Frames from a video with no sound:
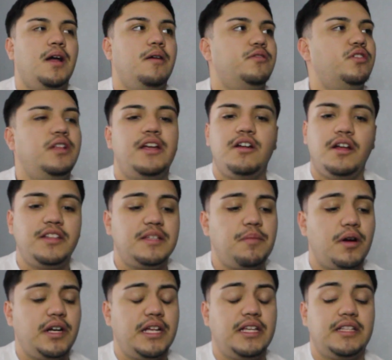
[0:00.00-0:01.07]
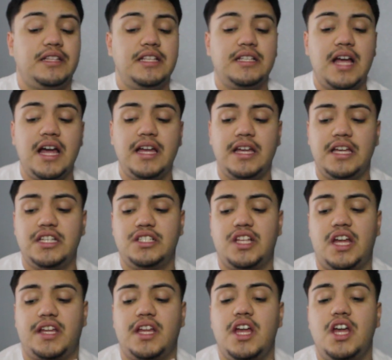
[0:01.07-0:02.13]
So later on at this party, this guy is
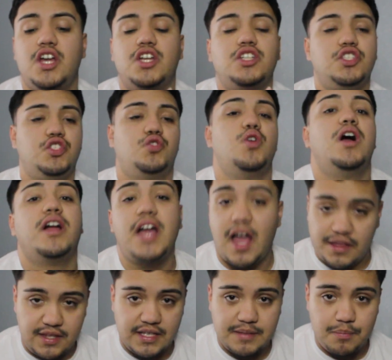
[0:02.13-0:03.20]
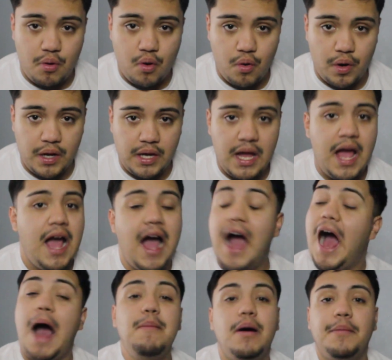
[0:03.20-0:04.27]
like drunk at this point.
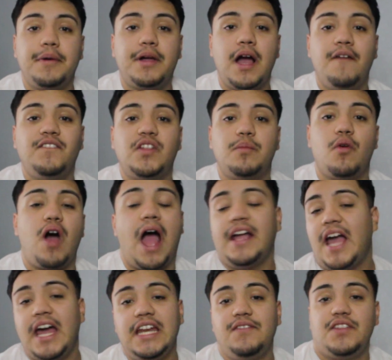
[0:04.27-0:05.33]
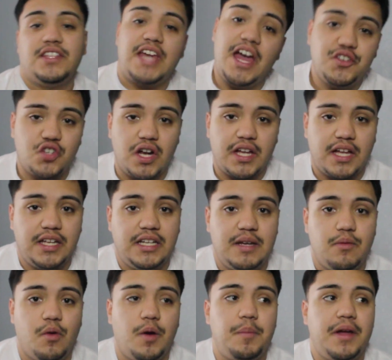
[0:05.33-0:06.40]
I'm uncomfortable. I can't even get drunk
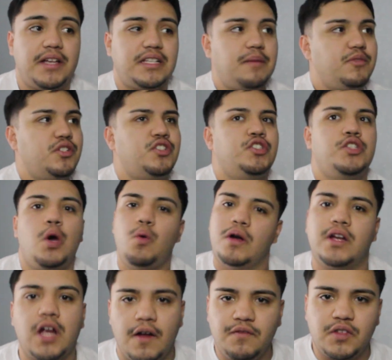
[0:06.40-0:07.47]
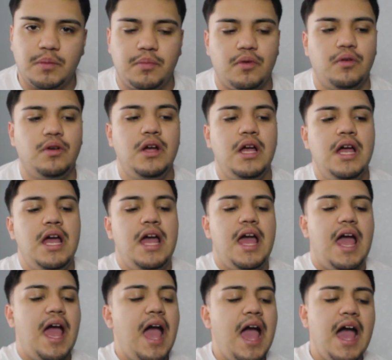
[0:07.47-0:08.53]
anymore because I'm just so uncomfortable.
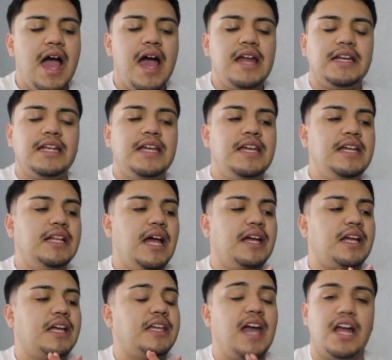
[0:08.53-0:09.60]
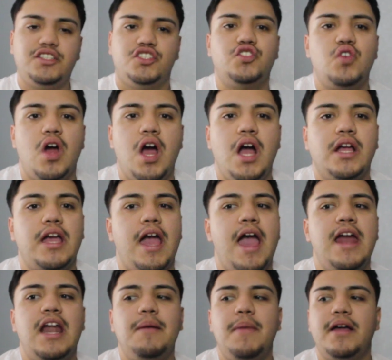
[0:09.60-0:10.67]
And he like gets drunk
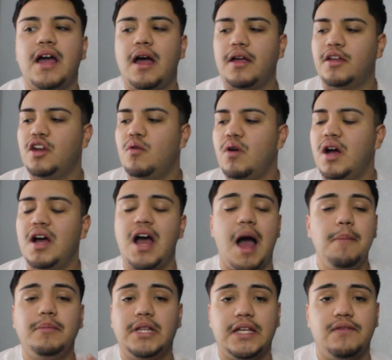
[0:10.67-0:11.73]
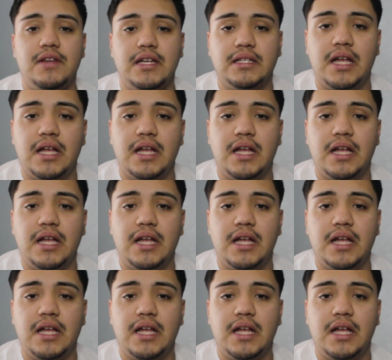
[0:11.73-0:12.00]
and I'm like, you know what? I'm leaving.